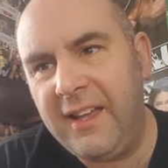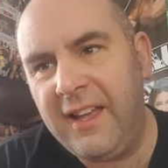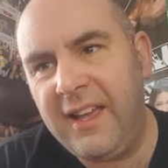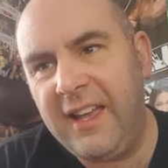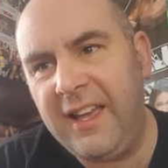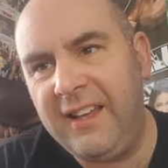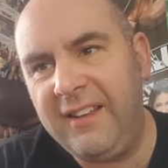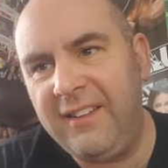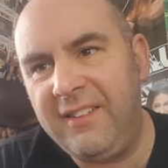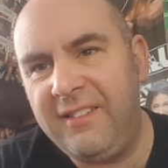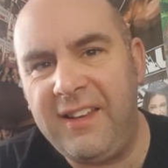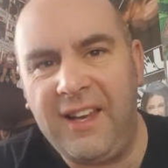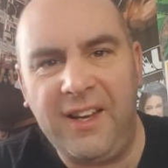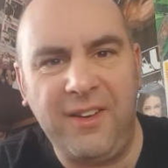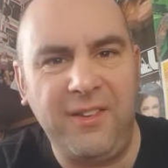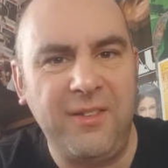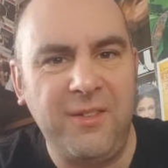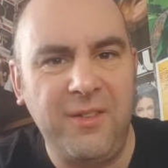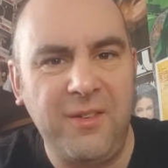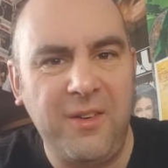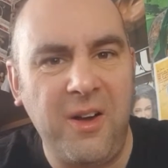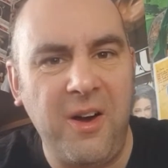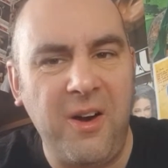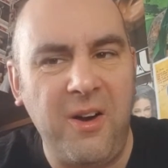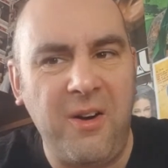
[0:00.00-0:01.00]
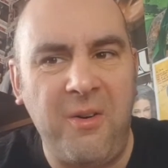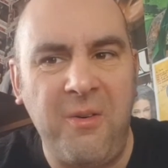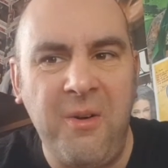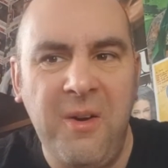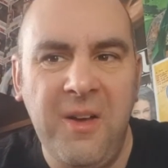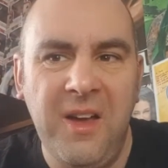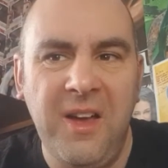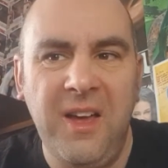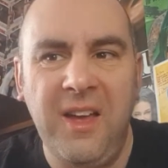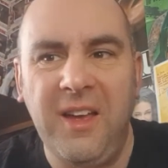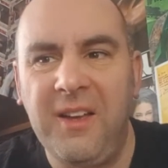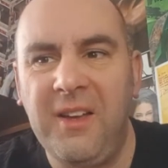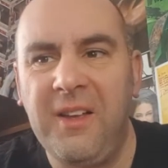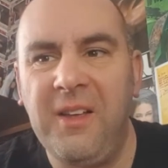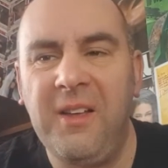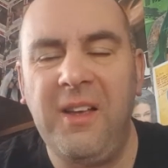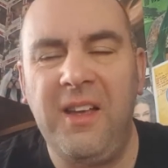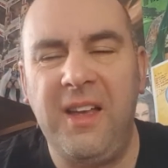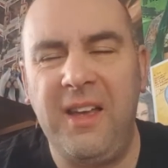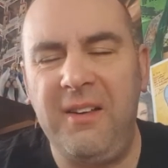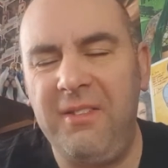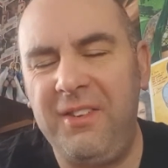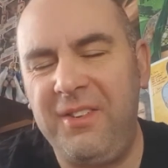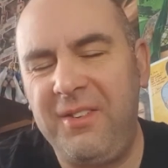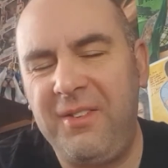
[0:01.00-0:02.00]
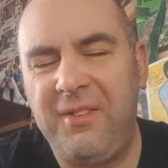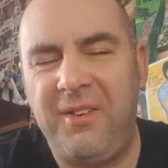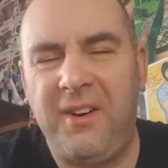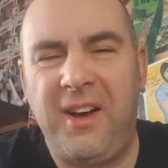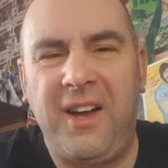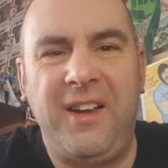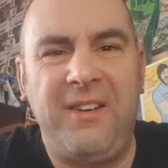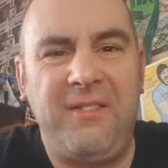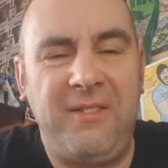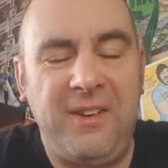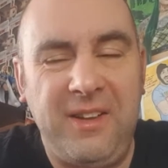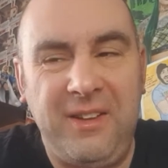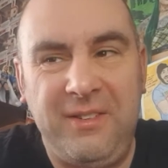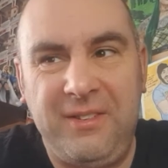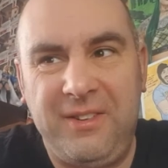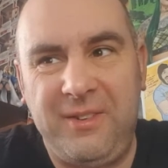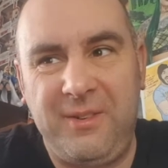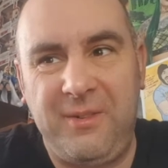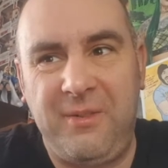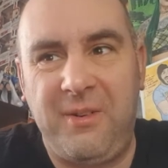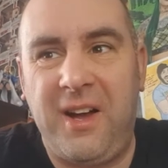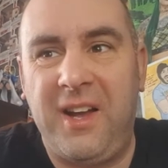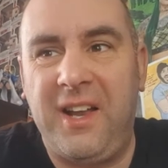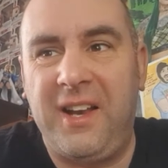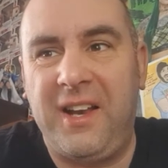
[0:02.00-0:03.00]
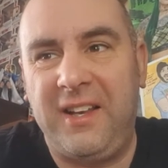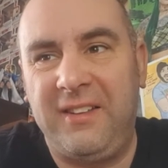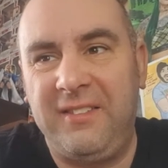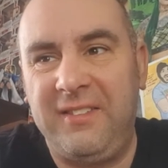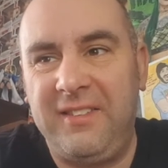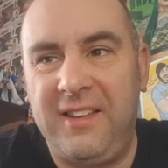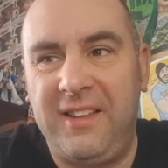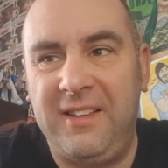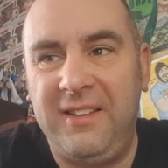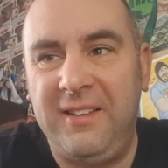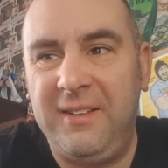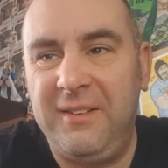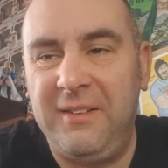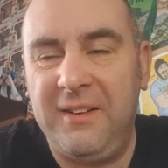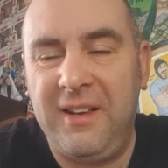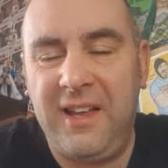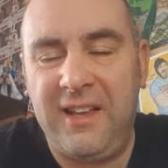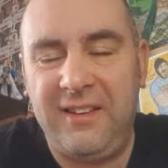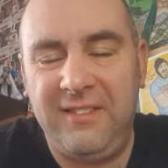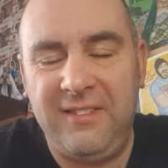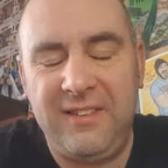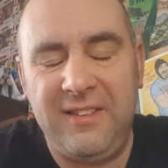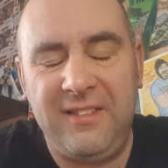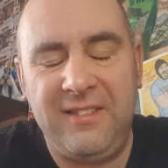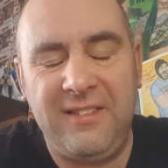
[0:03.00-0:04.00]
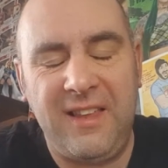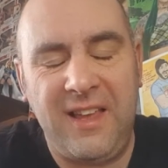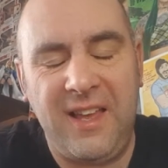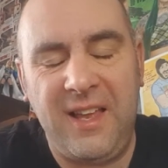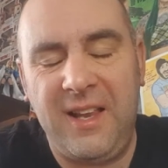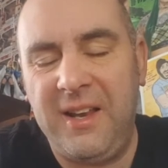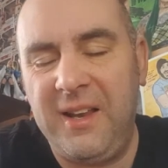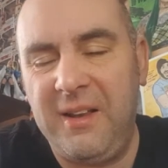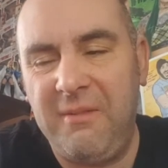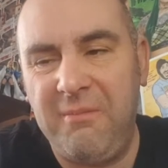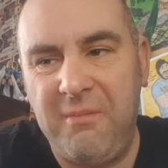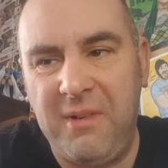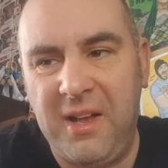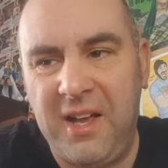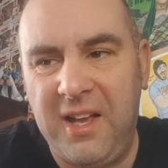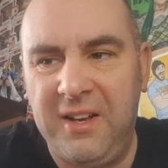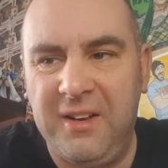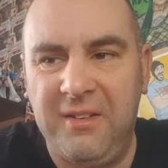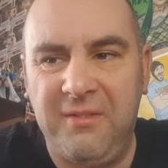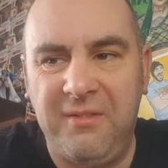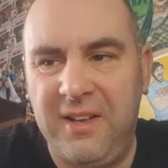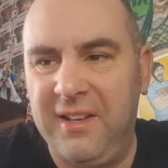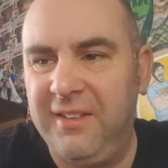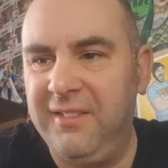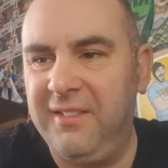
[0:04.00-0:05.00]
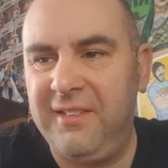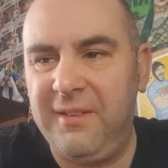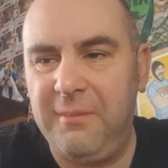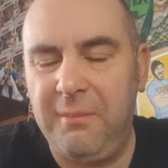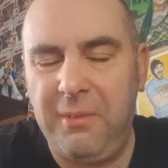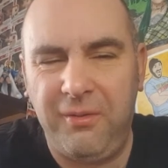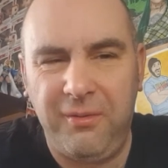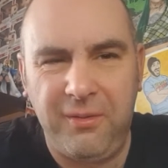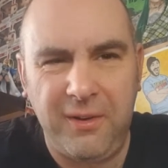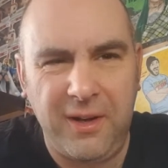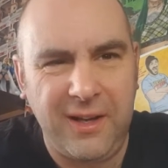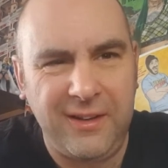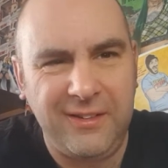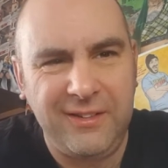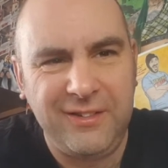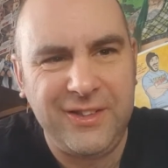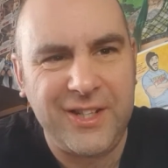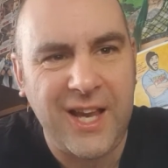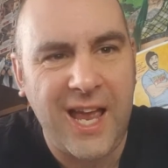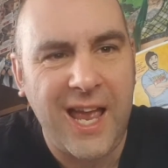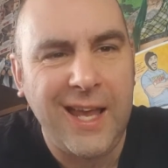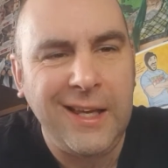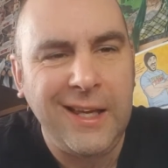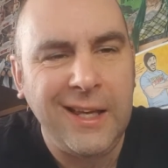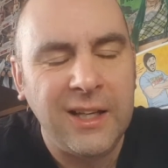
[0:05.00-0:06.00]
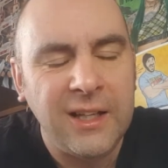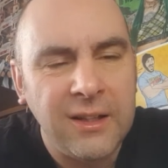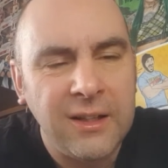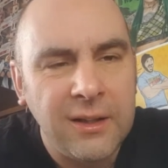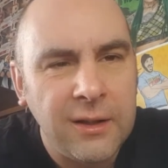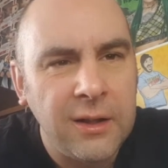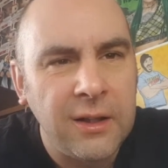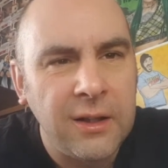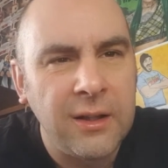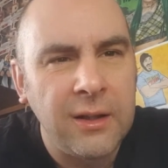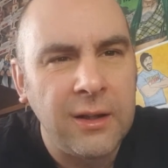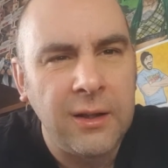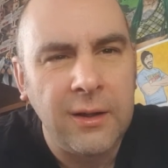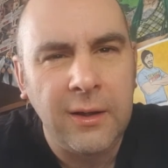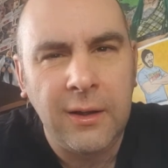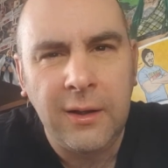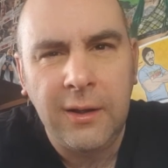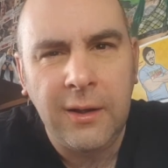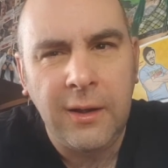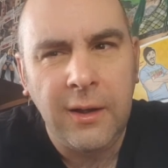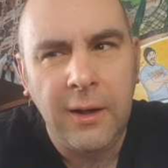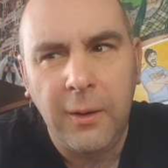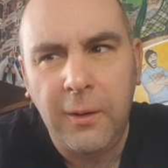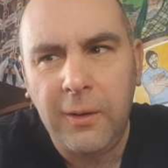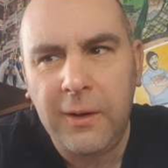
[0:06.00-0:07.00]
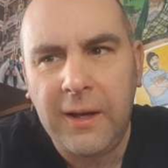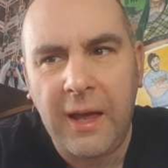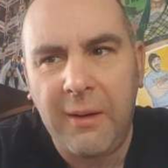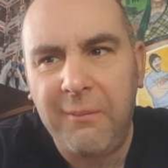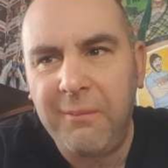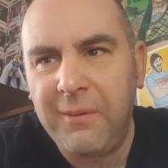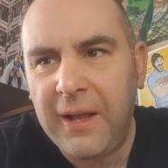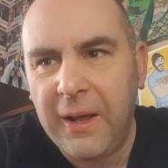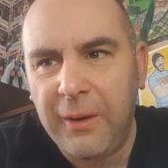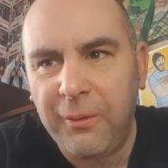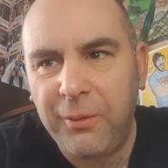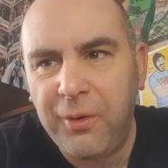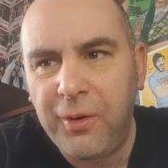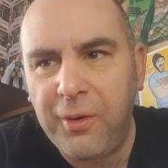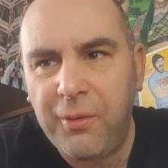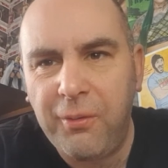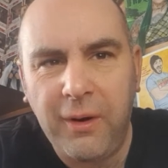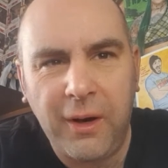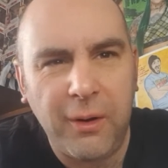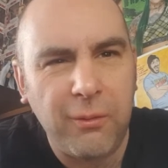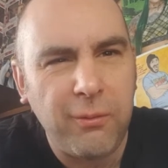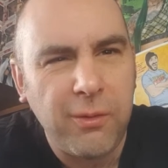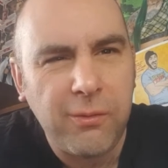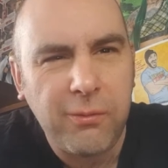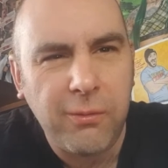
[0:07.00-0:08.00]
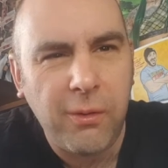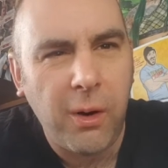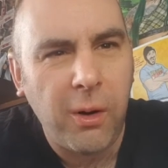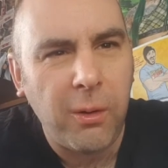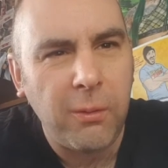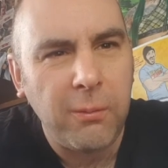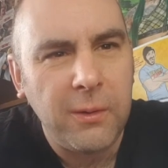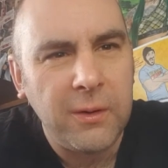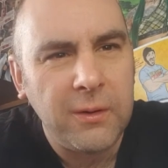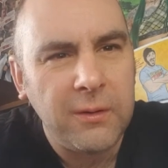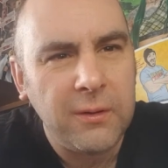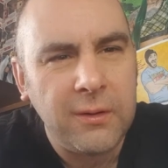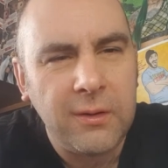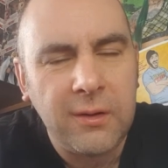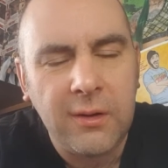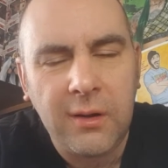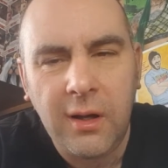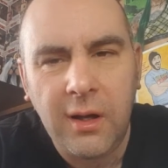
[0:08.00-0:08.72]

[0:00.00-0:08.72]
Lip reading: It did go. It was quite an entertaining main event, to be fair. Jay came down to the ring with Roman